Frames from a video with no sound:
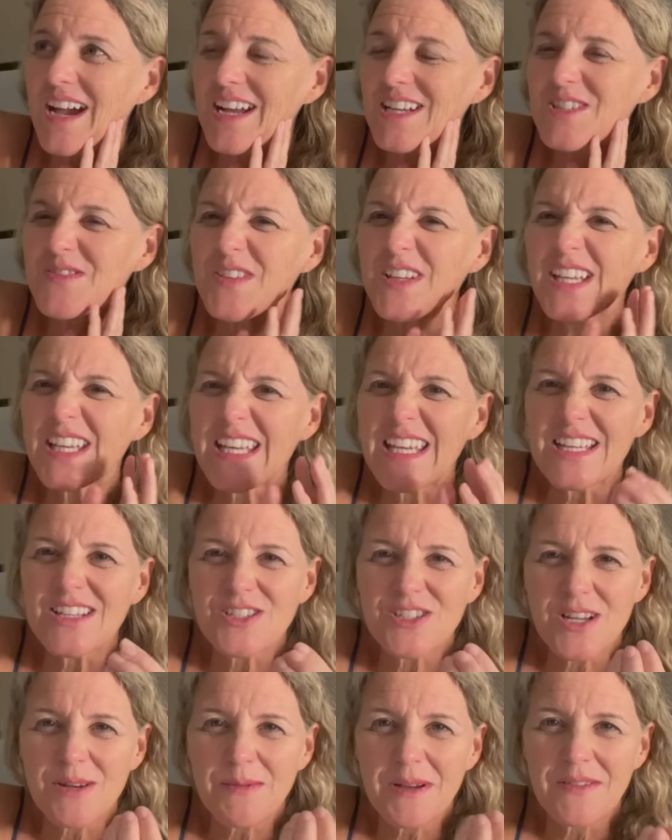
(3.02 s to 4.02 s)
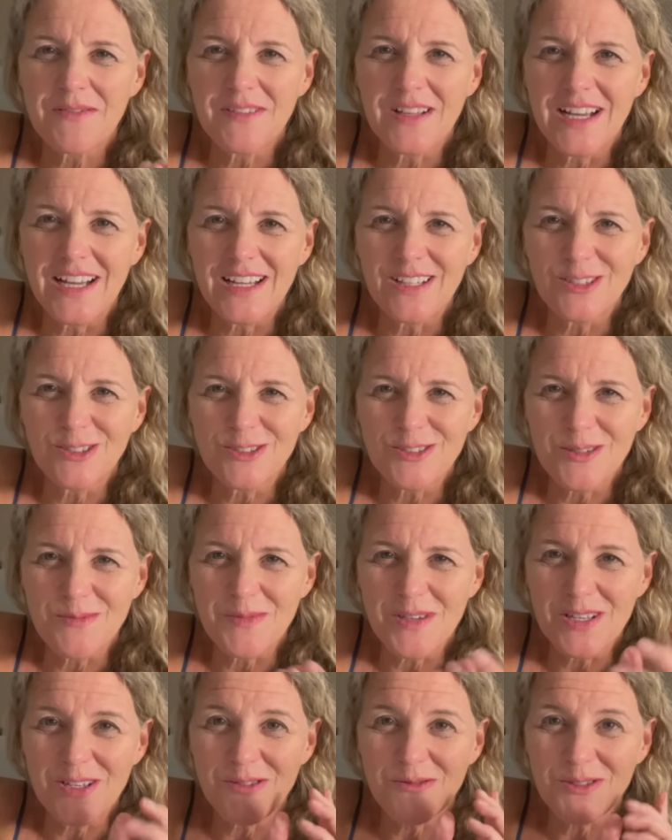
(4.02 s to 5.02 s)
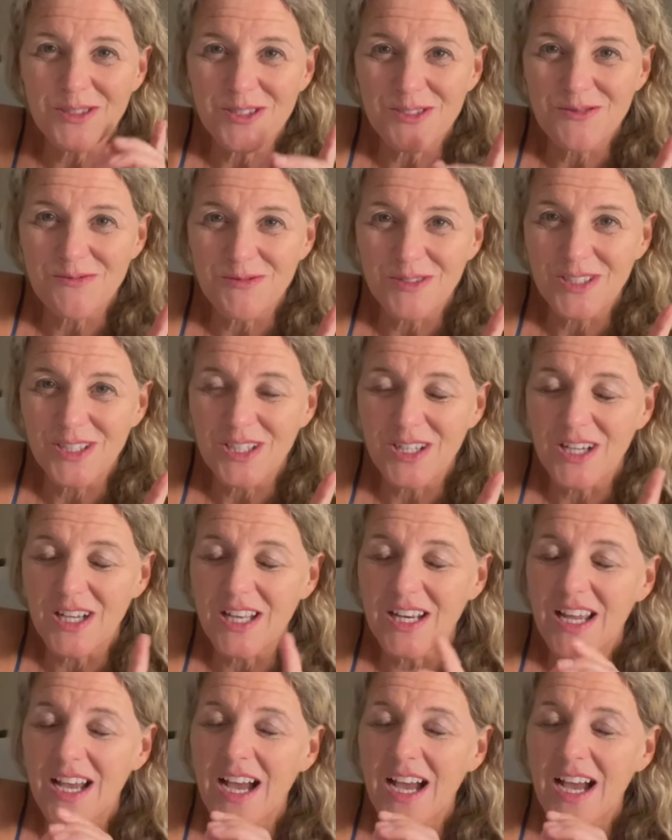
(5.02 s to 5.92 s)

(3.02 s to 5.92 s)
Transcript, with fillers: just feel like each time I fly, I learn something new, which is really good.